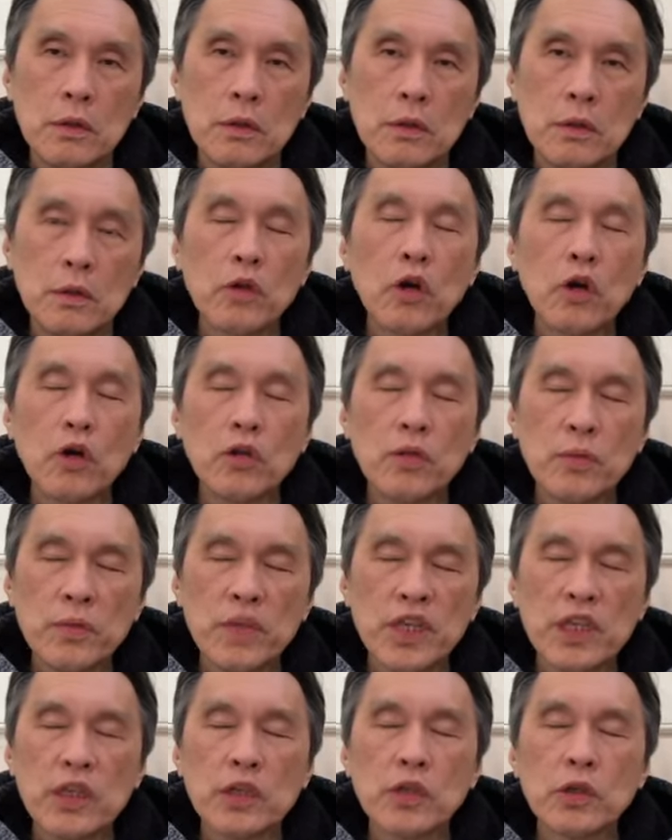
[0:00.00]
don't
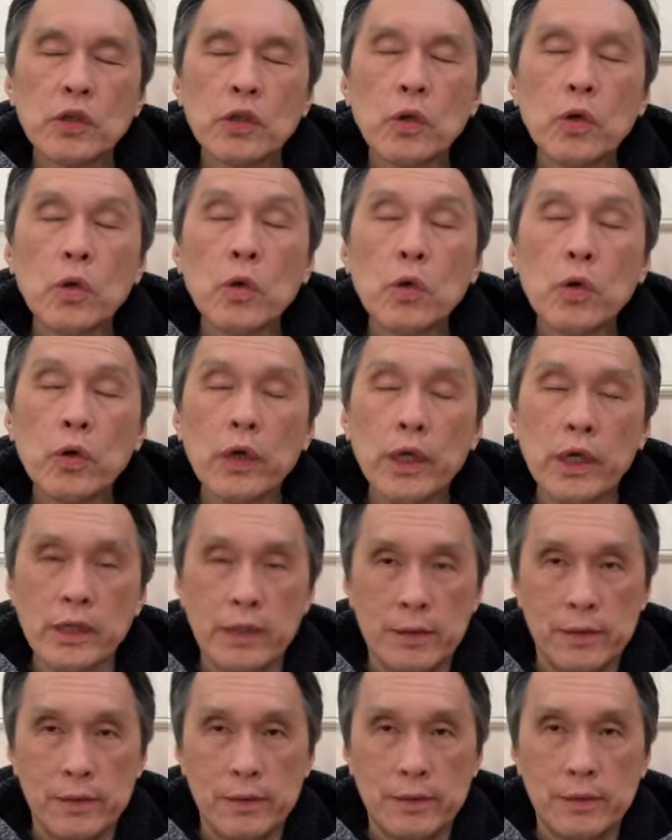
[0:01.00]
be too quick
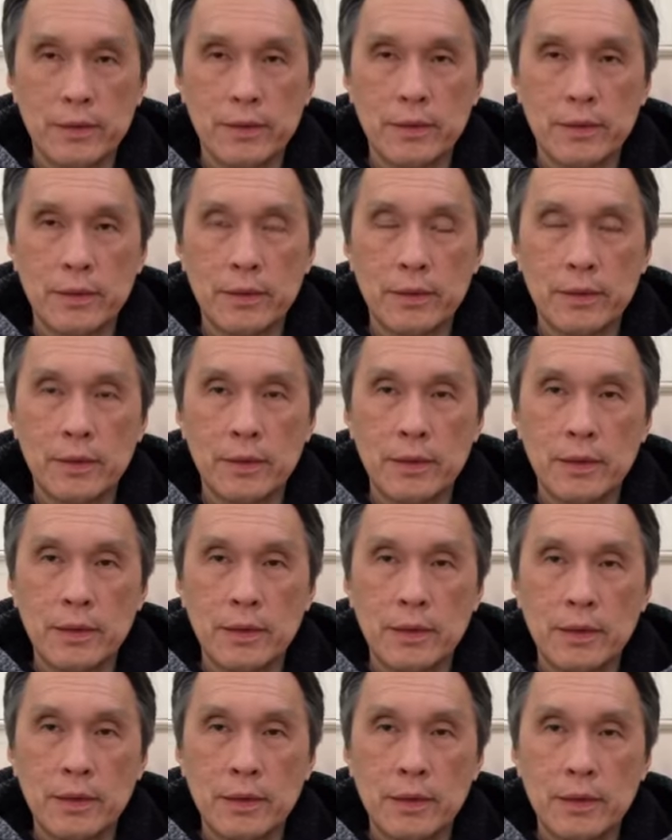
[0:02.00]

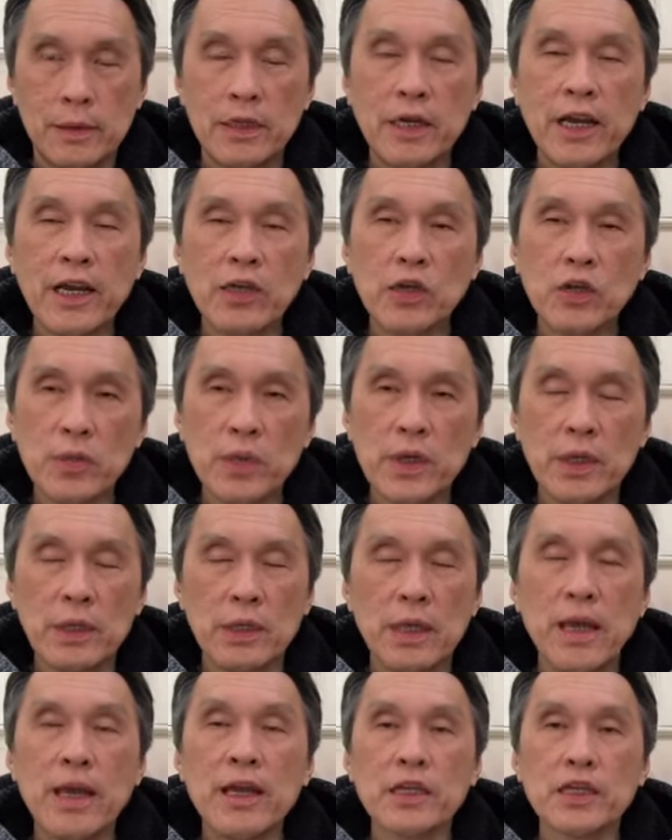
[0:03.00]
trying to be an
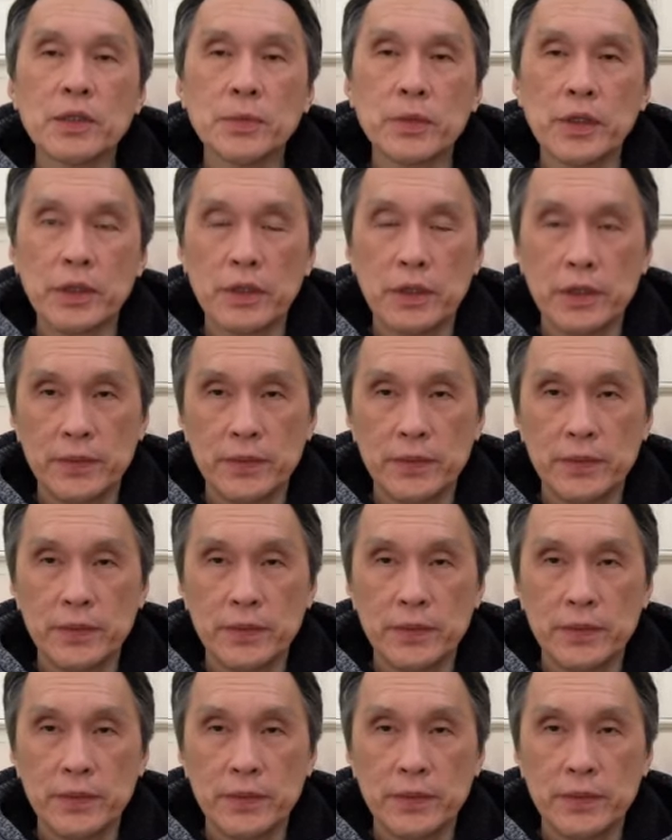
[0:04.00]
expert.